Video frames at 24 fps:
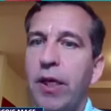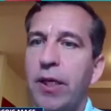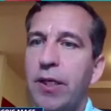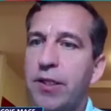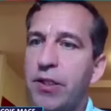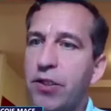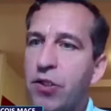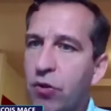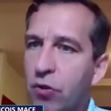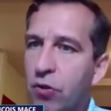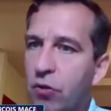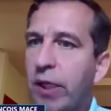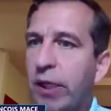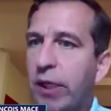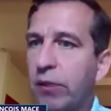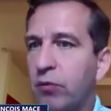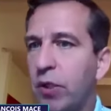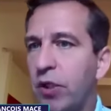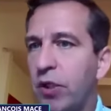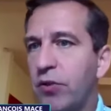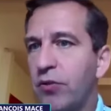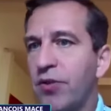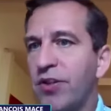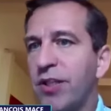uh, it's true
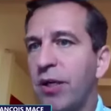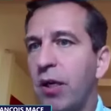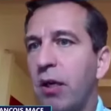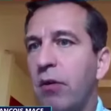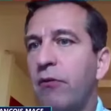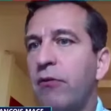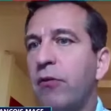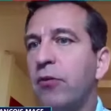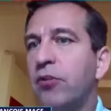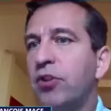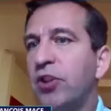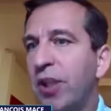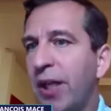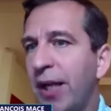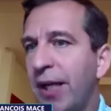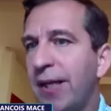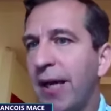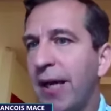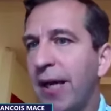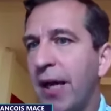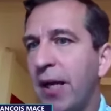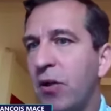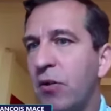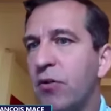that what you say, unfortunately,
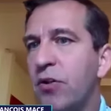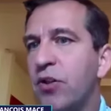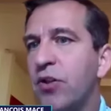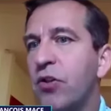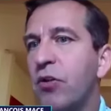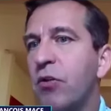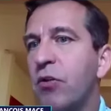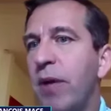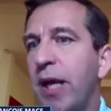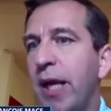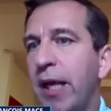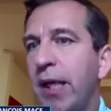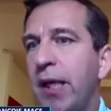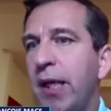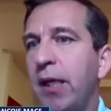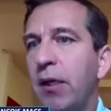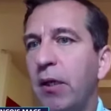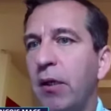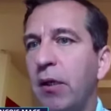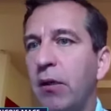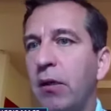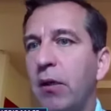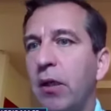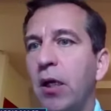there are not so
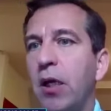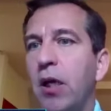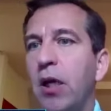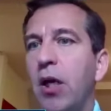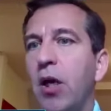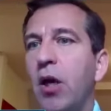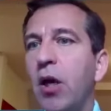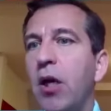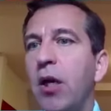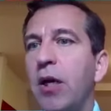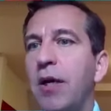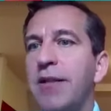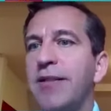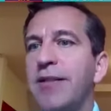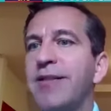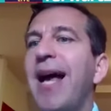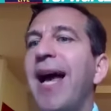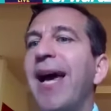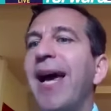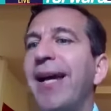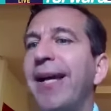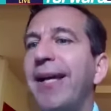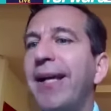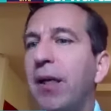many uh,
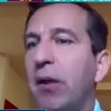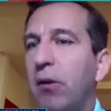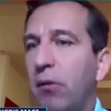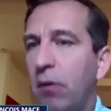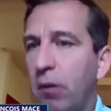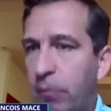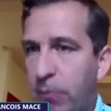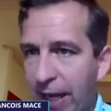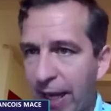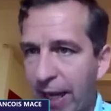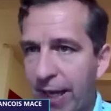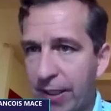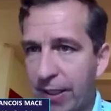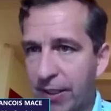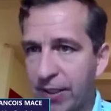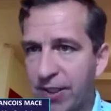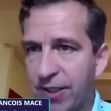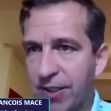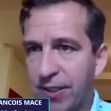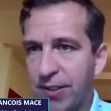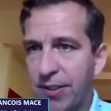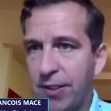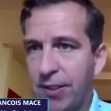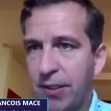cycle
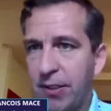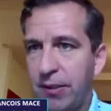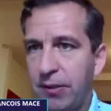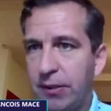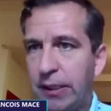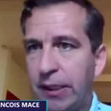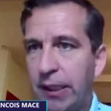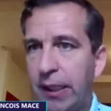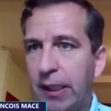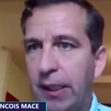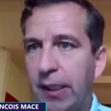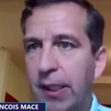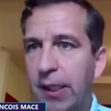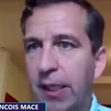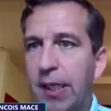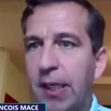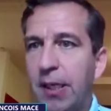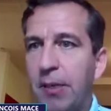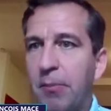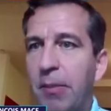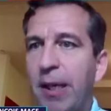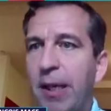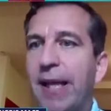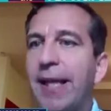paths. Okay.
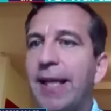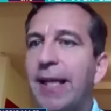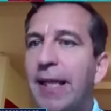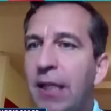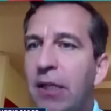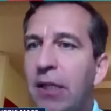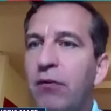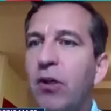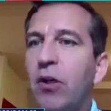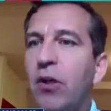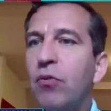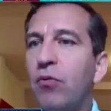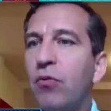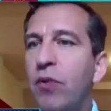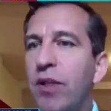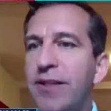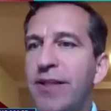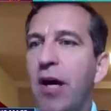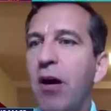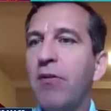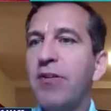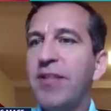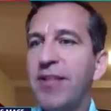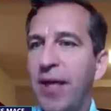But even
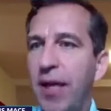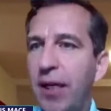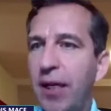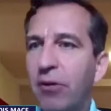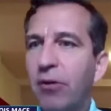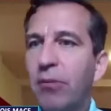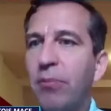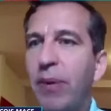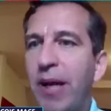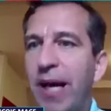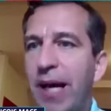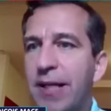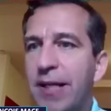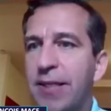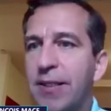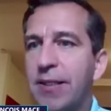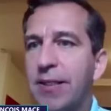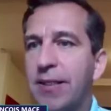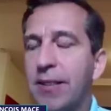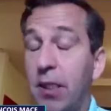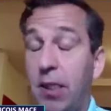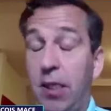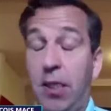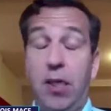without cycle
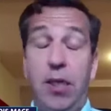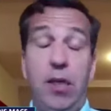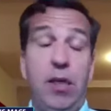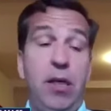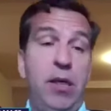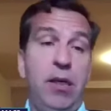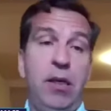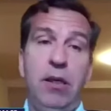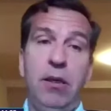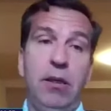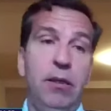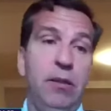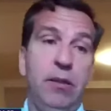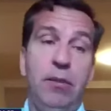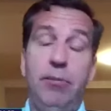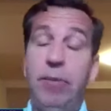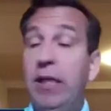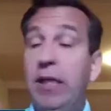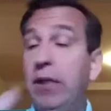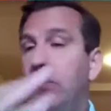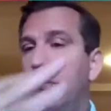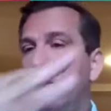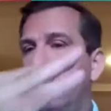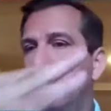paths, uh, I
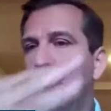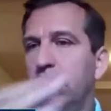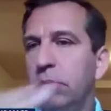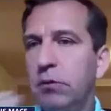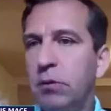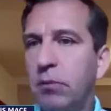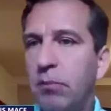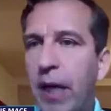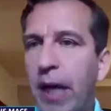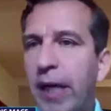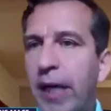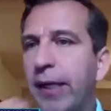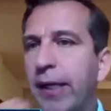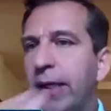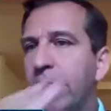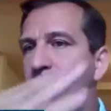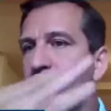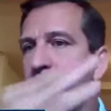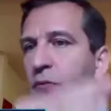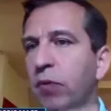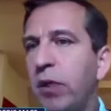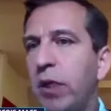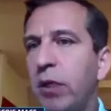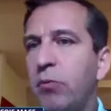mean, the, the, the
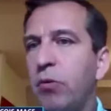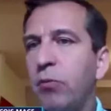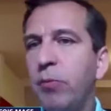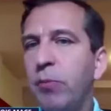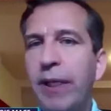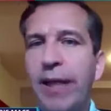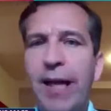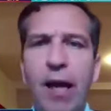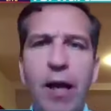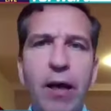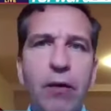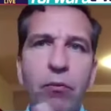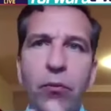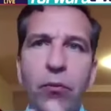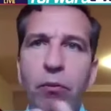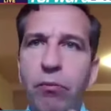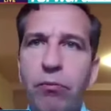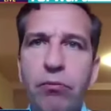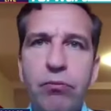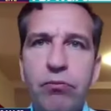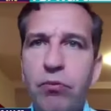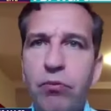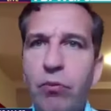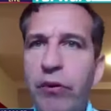market is really booming.
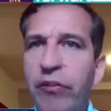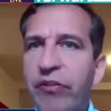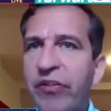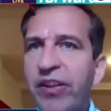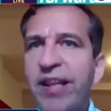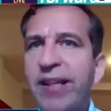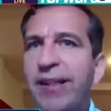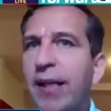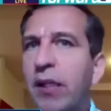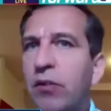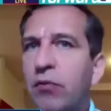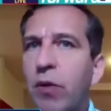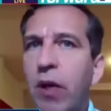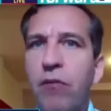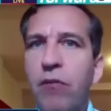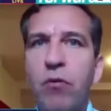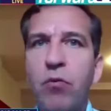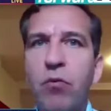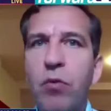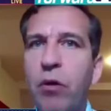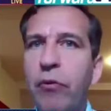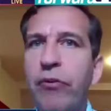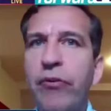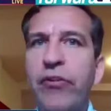We think that we
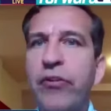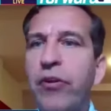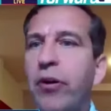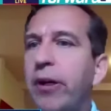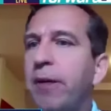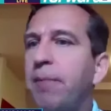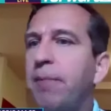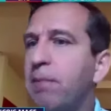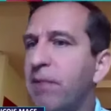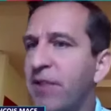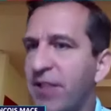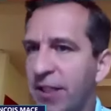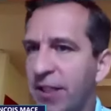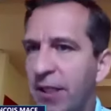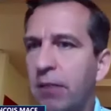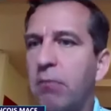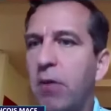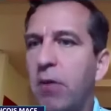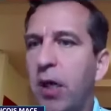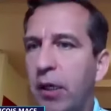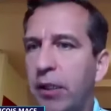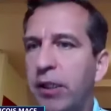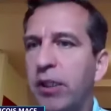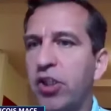have around
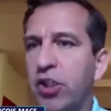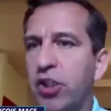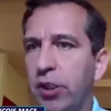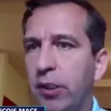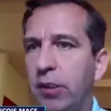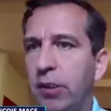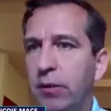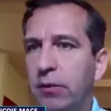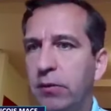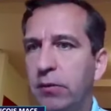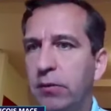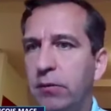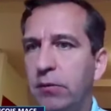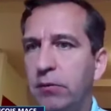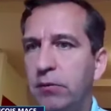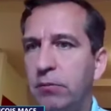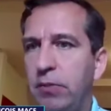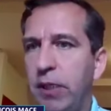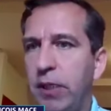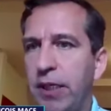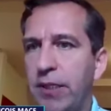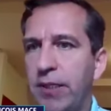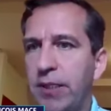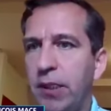30% market share
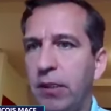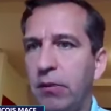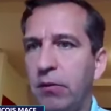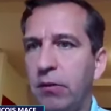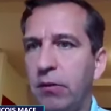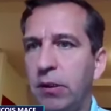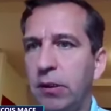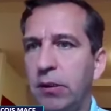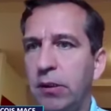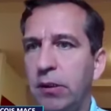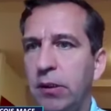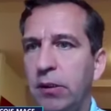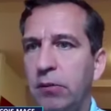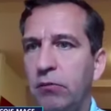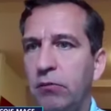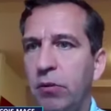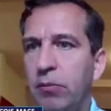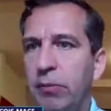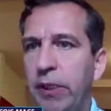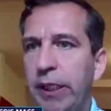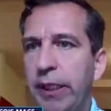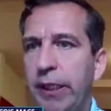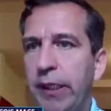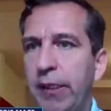bicycle in, in
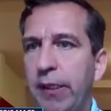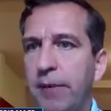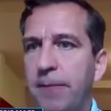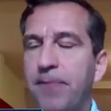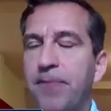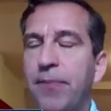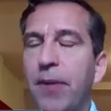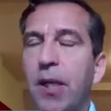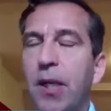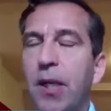Romania.